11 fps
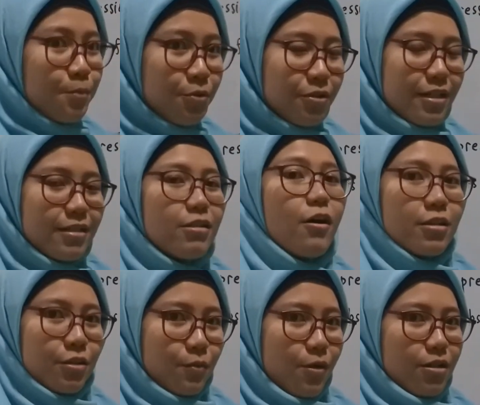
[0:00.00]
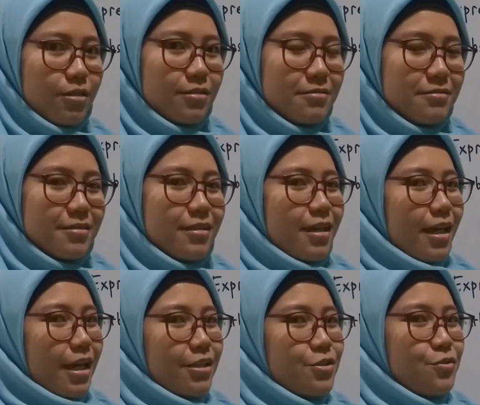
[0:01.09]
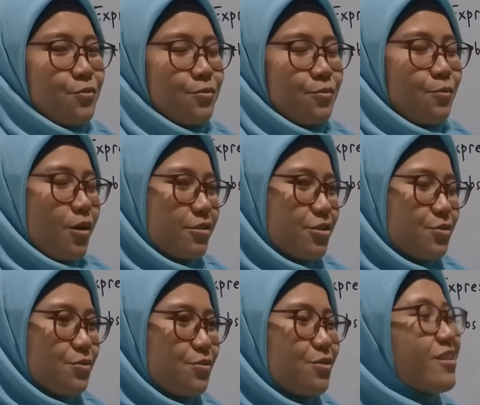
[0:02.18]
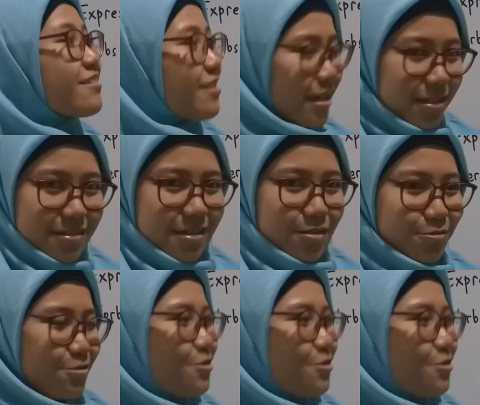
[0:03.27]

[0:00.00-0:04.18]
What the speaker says: put it on the wall. And you want to take it down.